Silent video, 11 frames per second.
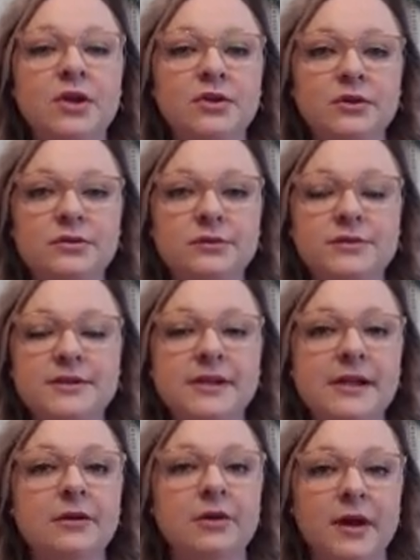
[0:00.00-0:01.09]
use the
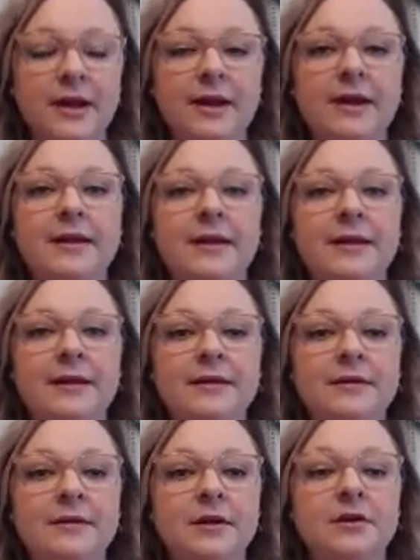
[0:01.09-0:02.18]
internet
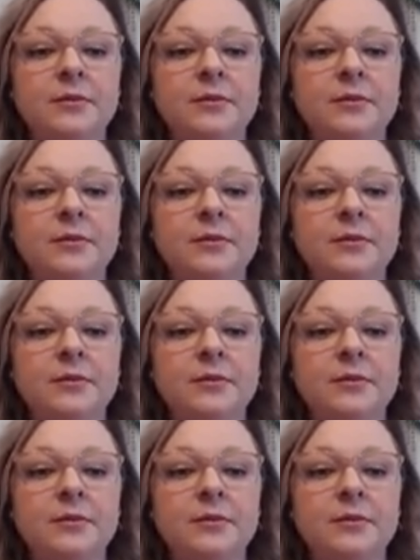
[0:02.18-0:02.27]
and their